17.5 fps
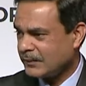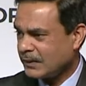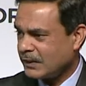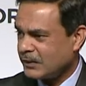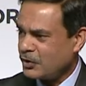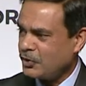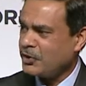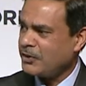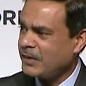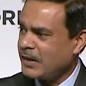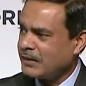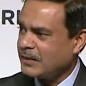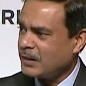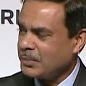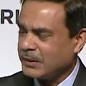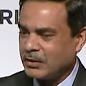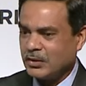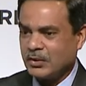And then you divide
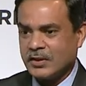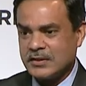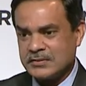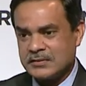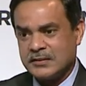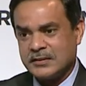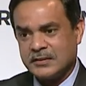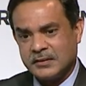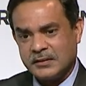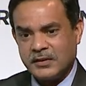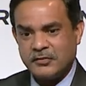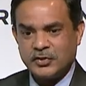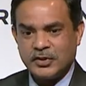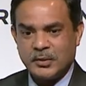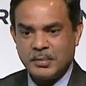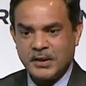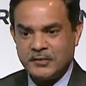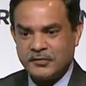that by the cost, gives
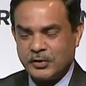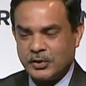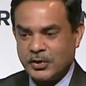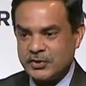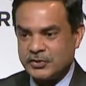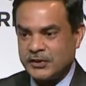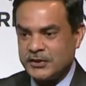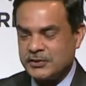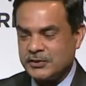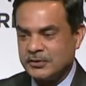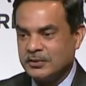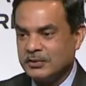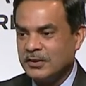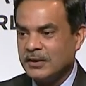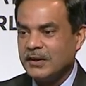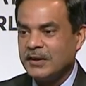you a benefit-cost ratio.